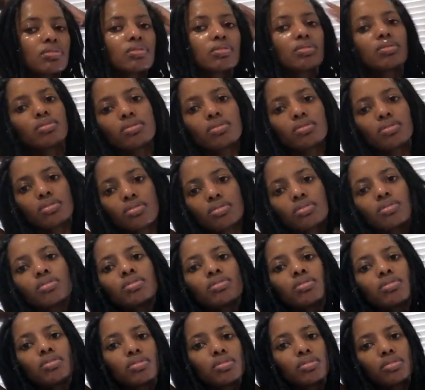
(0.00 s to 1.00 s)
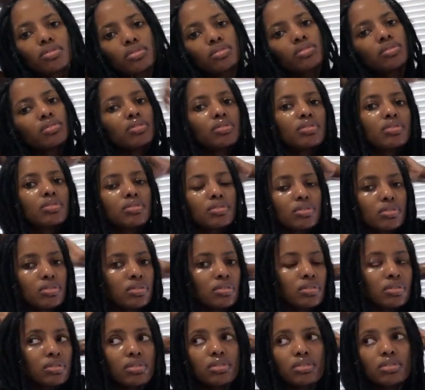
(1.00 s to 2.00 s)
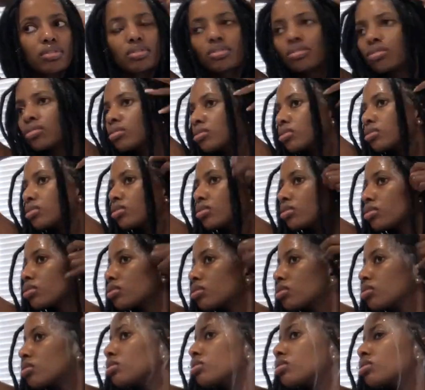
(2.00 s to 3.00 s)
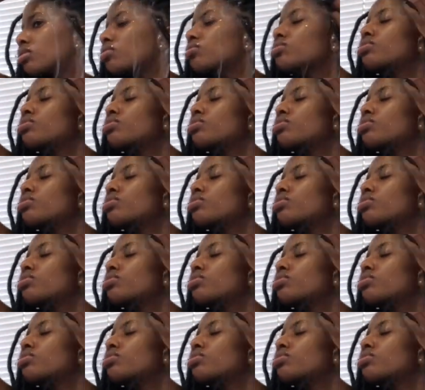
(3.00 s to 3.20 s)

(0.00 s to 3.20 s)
when rinsing your hair, try to